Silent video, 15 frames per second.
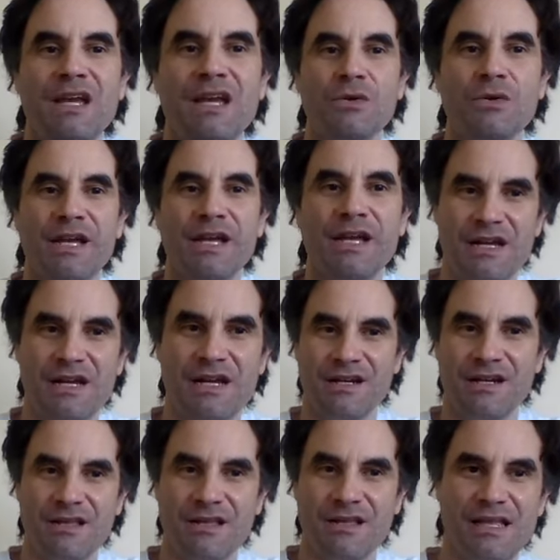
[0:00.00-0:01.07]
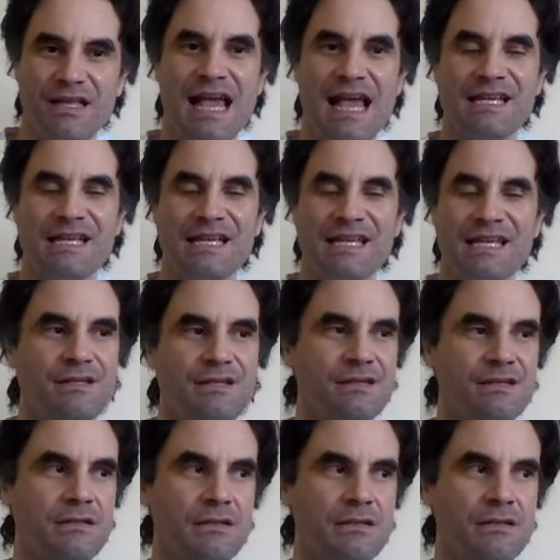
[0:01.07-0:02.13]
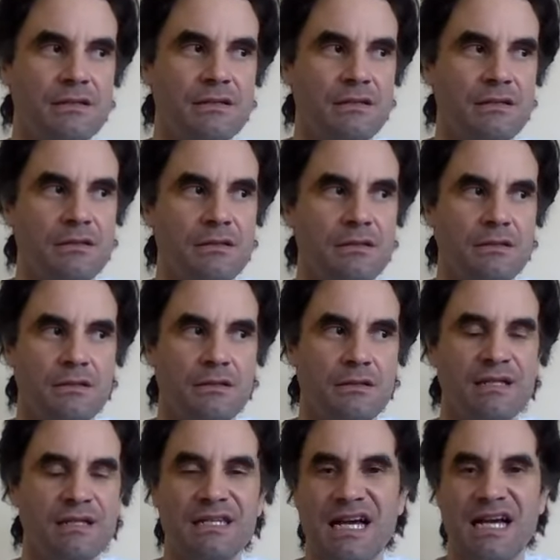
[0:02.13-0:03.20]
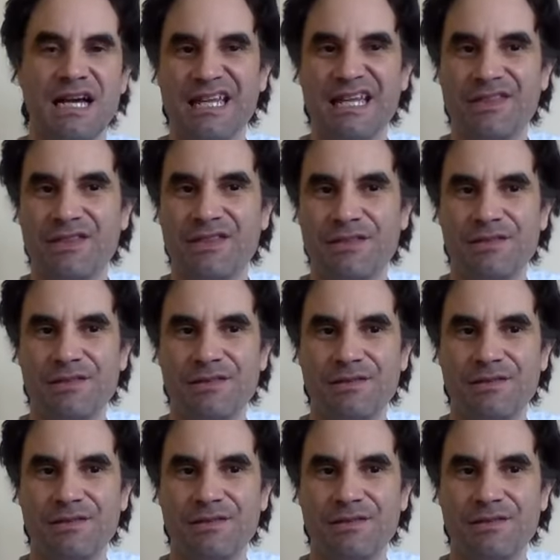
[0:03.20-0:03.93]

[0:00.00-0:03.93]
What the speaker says: Here we are at the ninth,